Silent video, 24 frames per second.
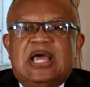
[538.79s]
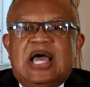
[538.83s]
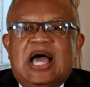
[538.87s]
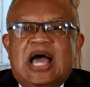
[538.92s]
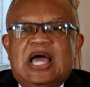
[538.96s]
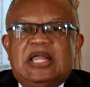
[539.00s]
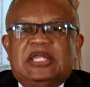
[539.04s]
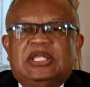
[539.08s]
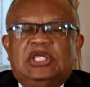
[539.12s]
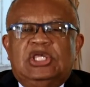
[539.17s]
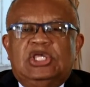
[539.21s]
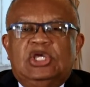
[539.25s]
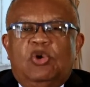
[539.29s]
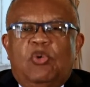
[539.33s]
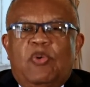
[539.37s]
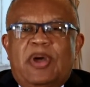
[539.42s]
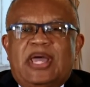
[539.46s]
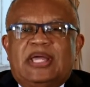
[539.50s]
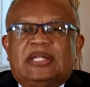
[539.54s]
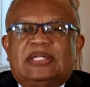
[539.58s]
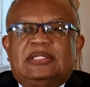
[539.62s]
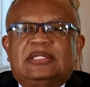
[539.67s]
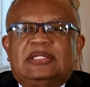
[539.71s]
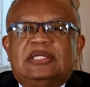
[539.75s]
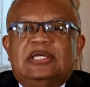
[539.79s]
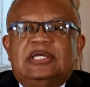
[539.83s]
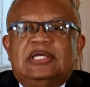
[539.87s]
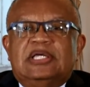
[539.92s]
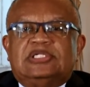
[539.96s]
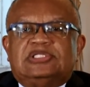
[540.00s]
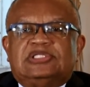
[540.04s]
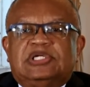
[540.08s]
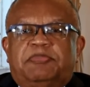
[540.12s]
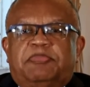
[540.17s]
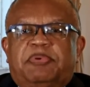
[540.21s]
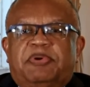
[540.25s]
and the UN
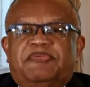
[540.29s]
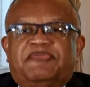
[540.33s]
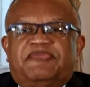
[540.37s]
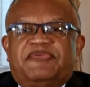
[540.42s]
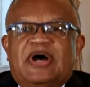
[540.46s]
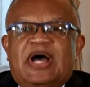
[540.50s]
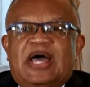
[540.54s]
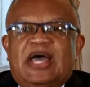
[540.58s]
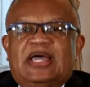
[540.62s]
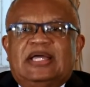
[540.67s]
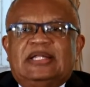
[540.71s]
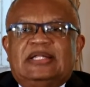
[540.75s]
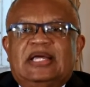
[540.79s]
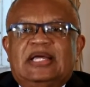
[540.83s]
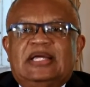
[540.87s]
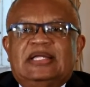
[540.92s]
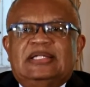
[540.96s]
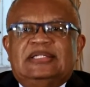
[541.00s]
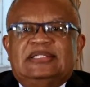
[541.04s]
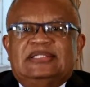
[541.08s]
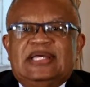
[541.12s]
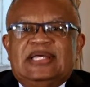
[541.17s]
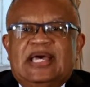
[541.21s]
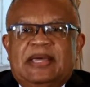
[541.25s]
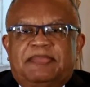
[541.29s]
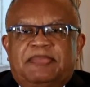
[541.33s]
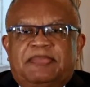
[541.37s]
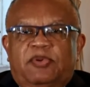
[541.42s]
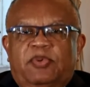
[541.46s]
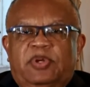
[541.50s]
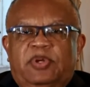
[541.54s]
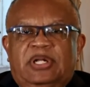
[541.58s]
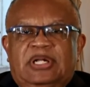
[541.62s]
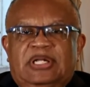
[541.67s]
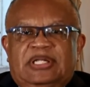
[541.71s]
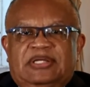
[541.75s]
should provide debt
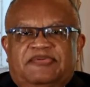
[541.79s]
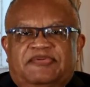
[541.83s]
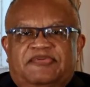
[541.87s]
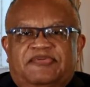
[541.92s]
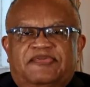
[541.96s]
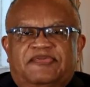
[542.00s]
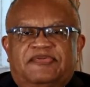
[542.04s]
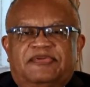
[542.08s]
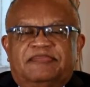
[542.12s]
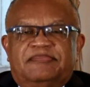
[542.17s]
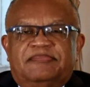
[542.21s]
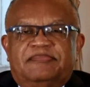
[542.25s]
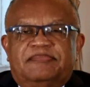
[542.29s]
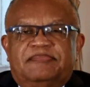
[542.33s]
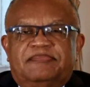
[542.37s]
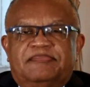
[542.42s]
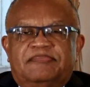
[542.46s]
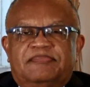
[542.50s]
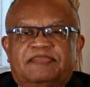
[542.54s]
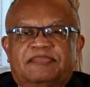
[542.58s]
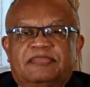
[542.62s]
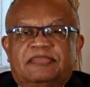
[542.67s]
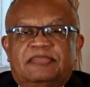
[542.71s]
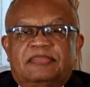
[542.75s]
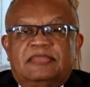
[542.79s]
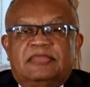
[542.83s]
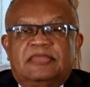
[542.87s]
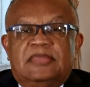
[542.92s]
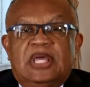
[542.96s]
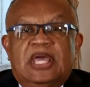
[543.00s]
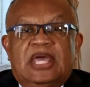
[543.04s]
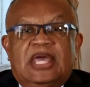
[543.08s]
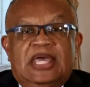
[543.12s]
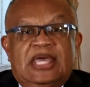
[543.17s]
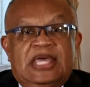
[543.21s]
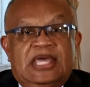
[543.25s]
relief.
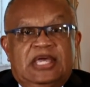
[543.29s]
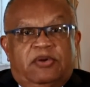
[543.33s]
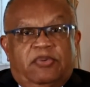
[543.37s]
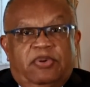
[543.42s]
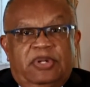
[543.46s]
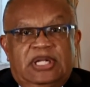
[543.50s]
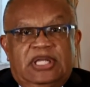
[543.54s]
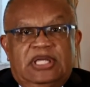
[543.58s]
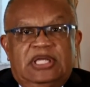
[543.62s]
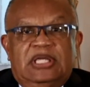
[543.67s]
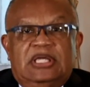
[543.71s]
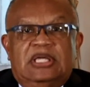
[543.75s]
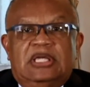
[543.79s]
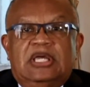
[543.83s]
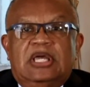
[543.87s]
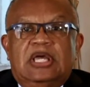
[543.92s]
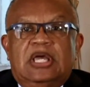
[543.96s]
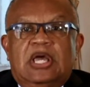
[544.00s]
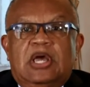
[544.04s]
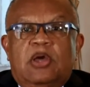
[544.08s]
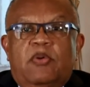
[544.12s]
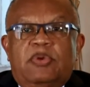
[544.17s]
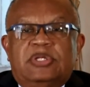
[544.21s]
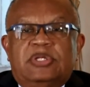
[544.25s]
Equally, we